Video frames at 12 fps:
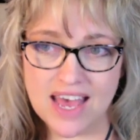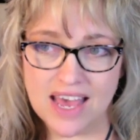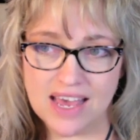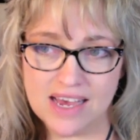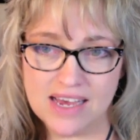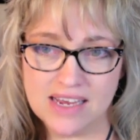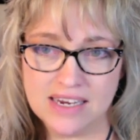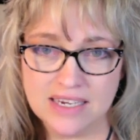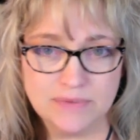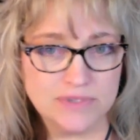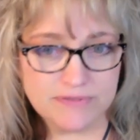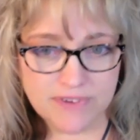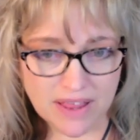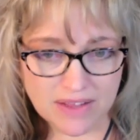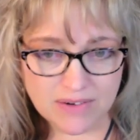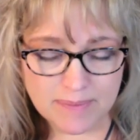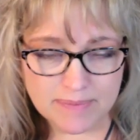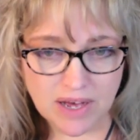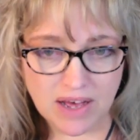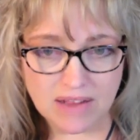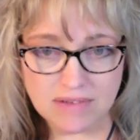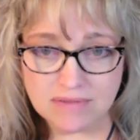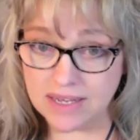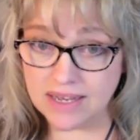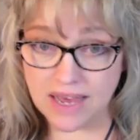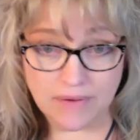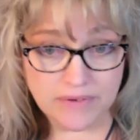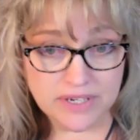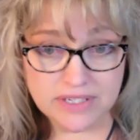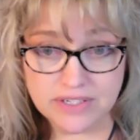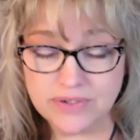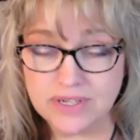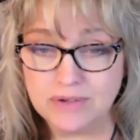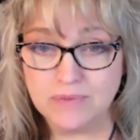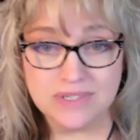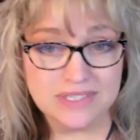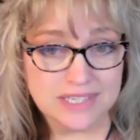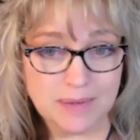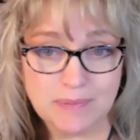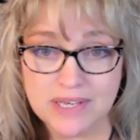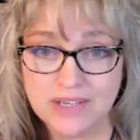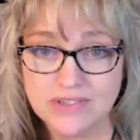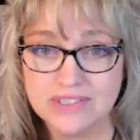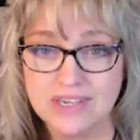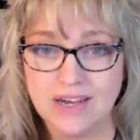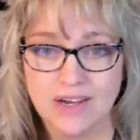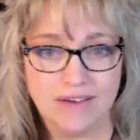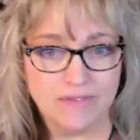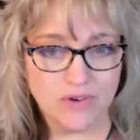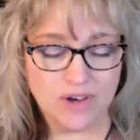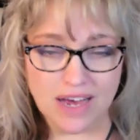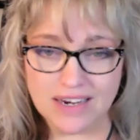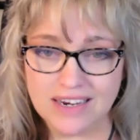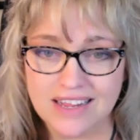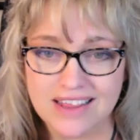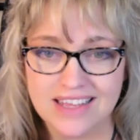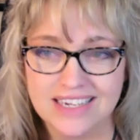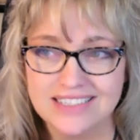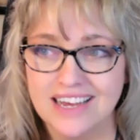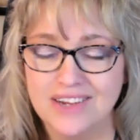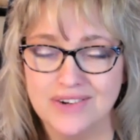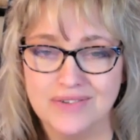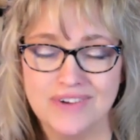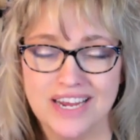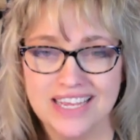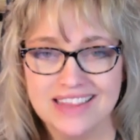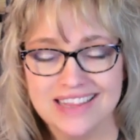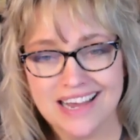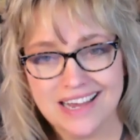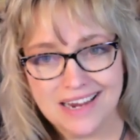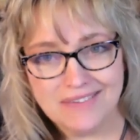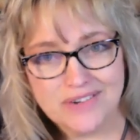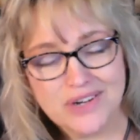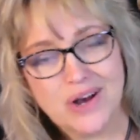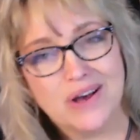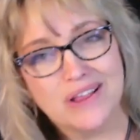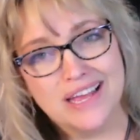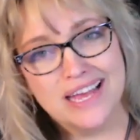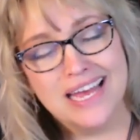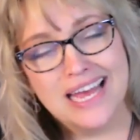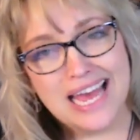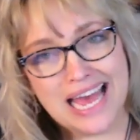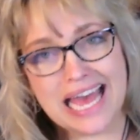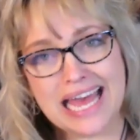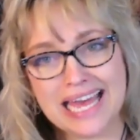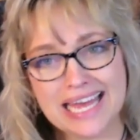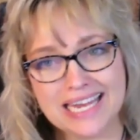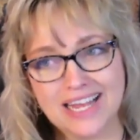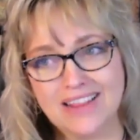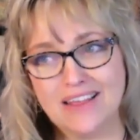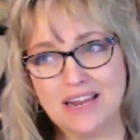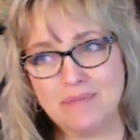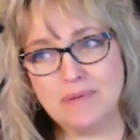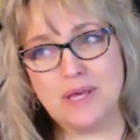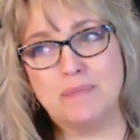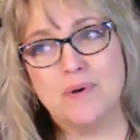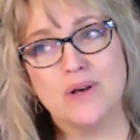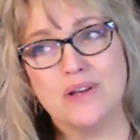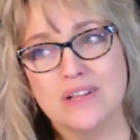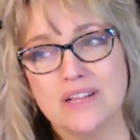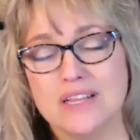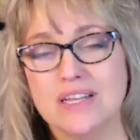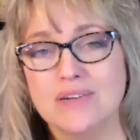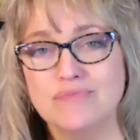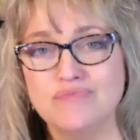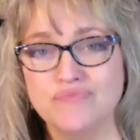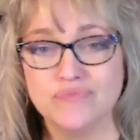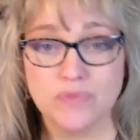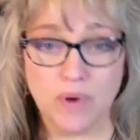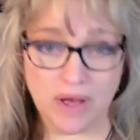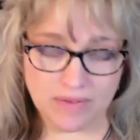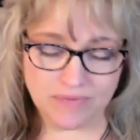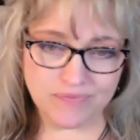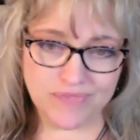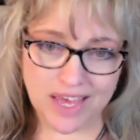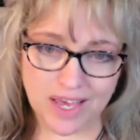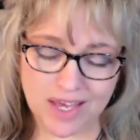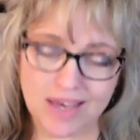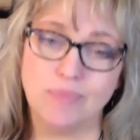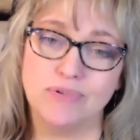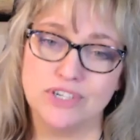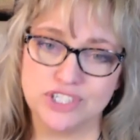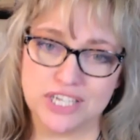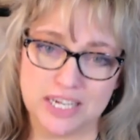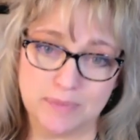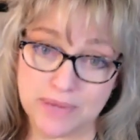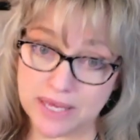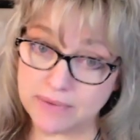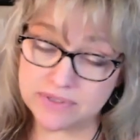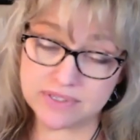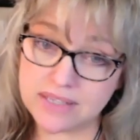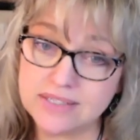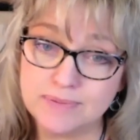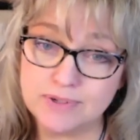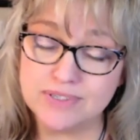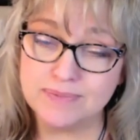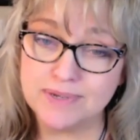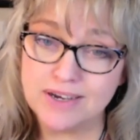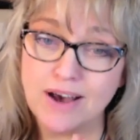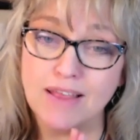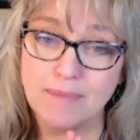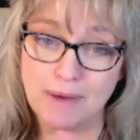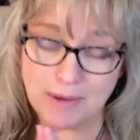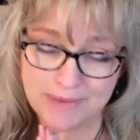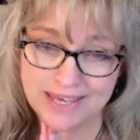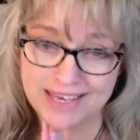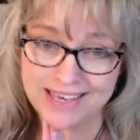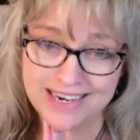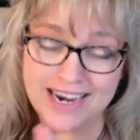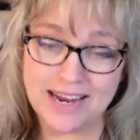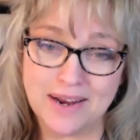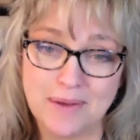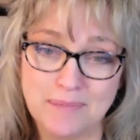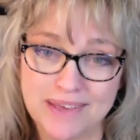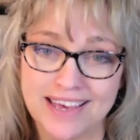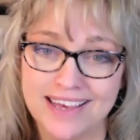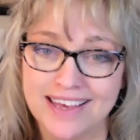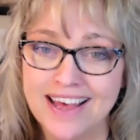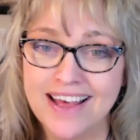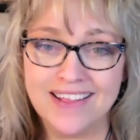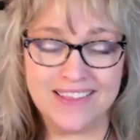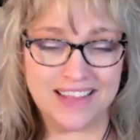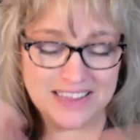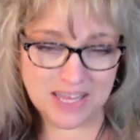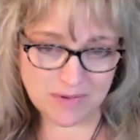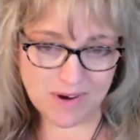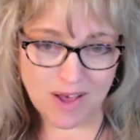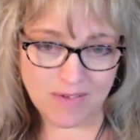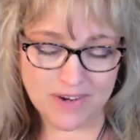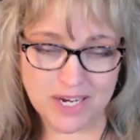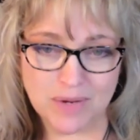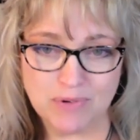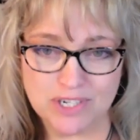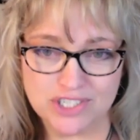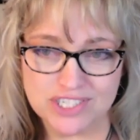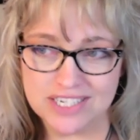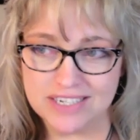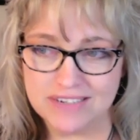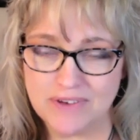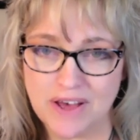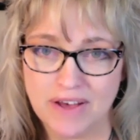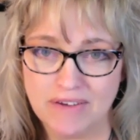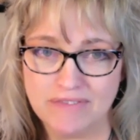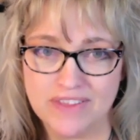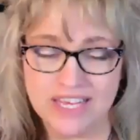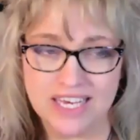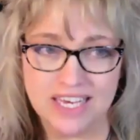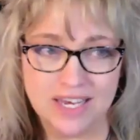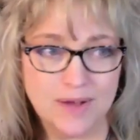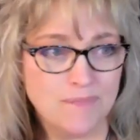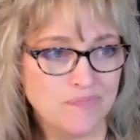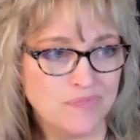And it was a follow up call like, how are you doing? What's keeping you stuck? Have you gotten anything done? Right? That kind of a call. And a lot of people, well, they appreciated me. It was not supposed to be a call about me. And it ended up being like they were all very appreciative of the